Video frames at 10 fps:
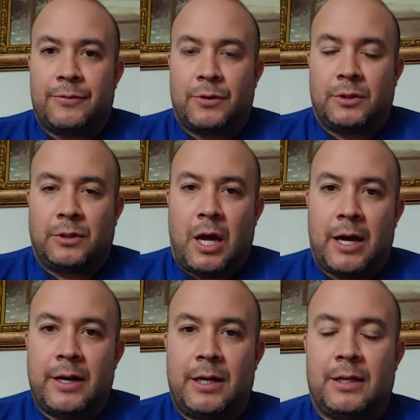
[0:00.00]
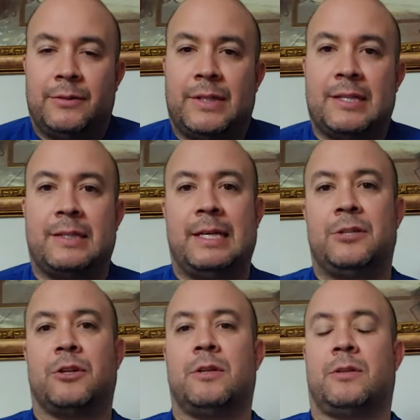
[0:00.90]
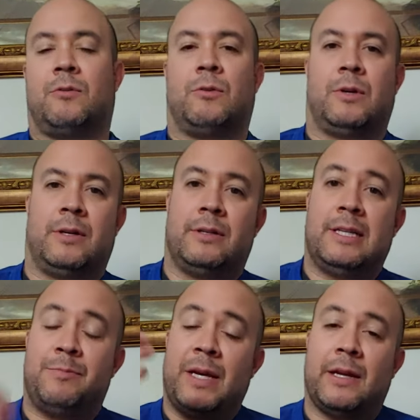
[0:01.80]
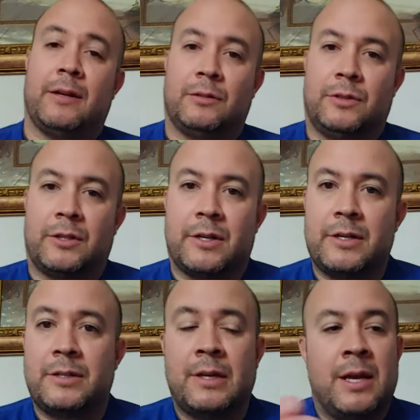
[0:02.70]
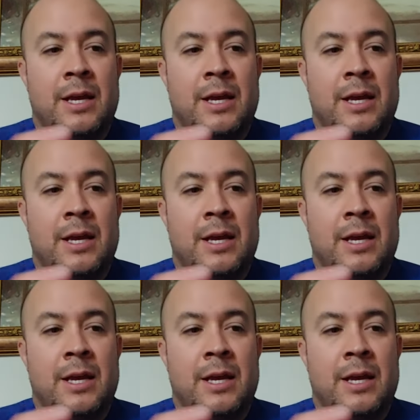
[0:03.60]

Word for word: for a lot of these teachers or these beginner learners.